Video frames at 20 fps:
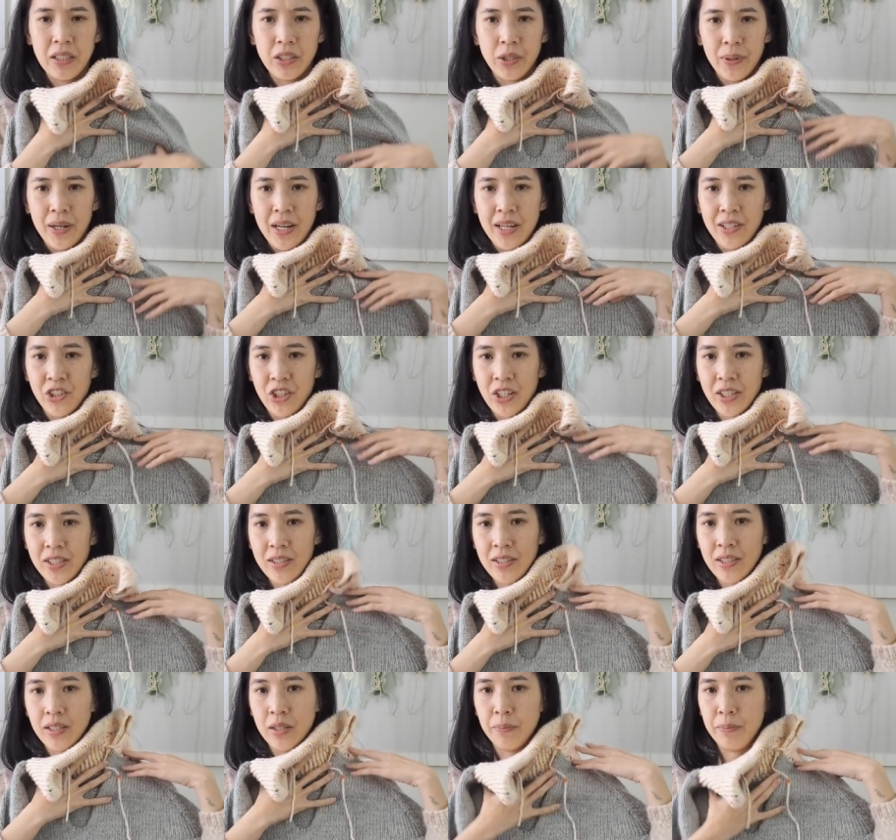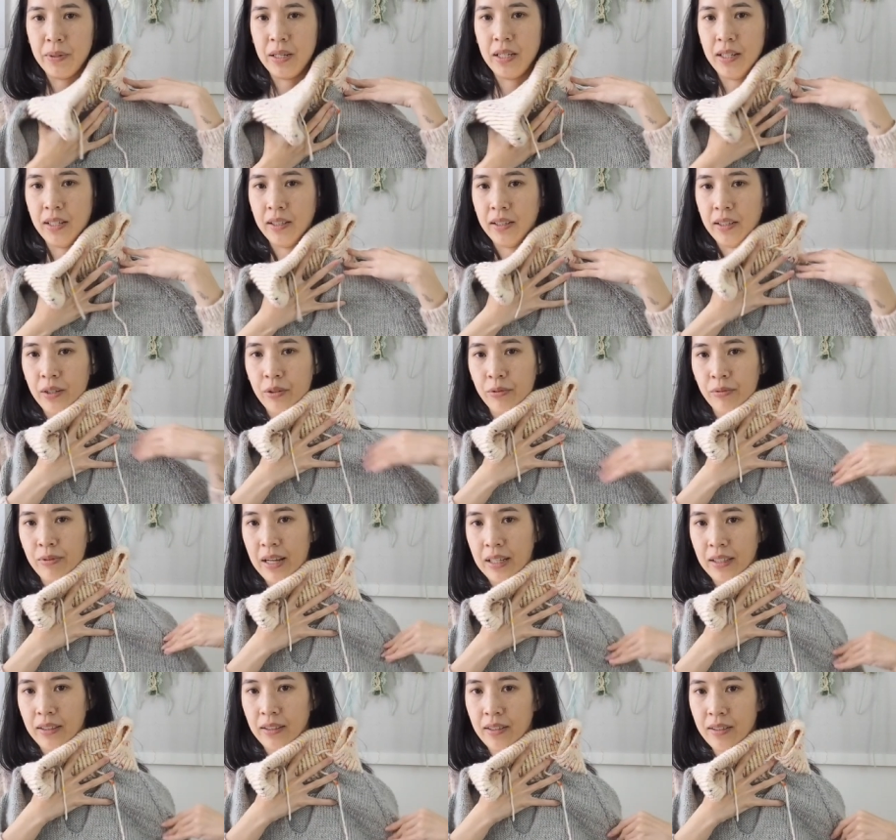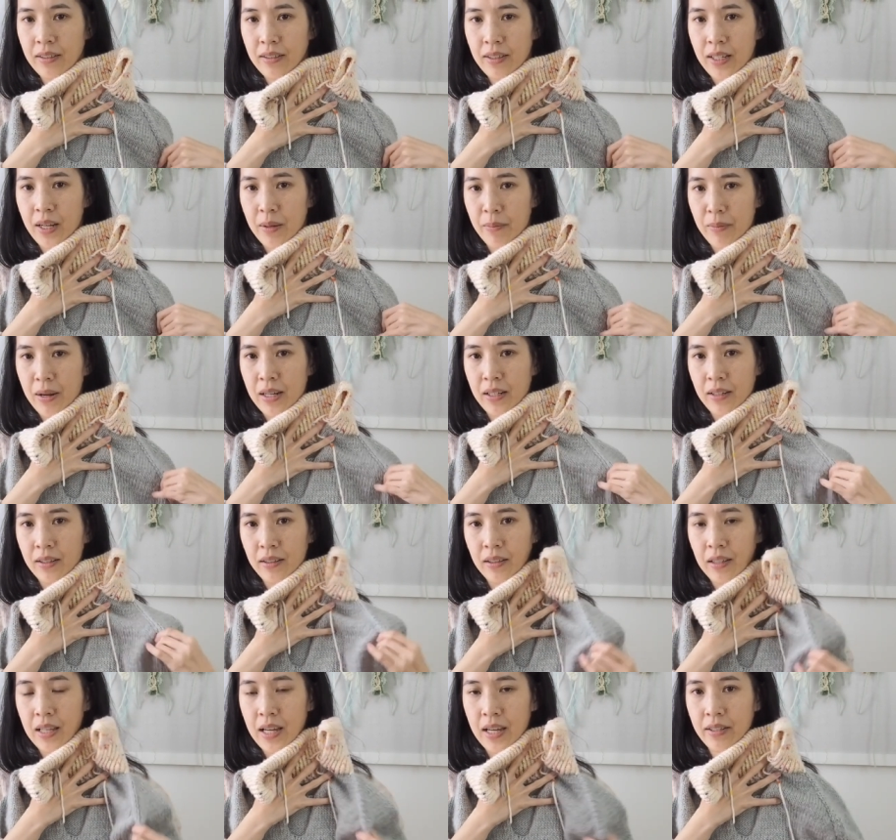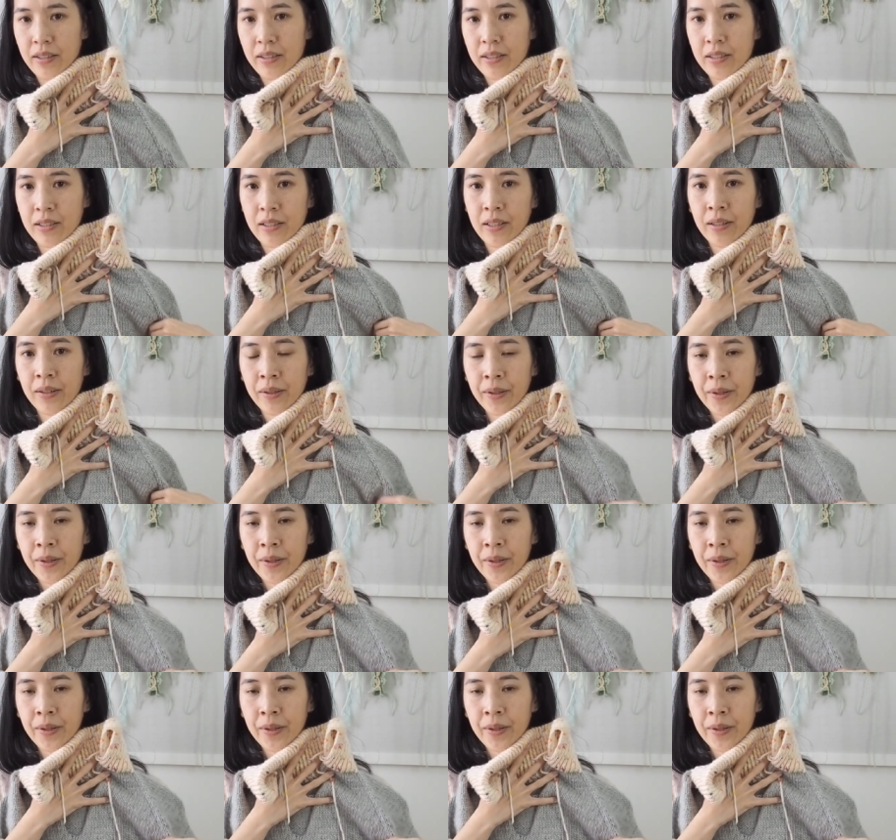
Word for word: so I adjusted it a bit in the raglan and I made it less